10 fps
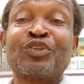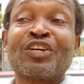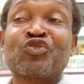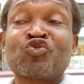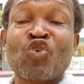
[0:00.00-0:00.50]
to
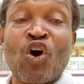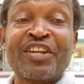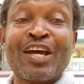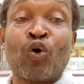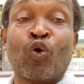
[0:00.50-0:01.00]

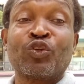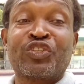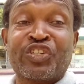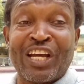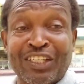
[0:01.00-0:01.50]
destroy their own
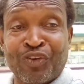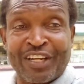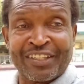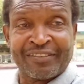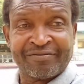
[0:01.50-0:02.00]
children,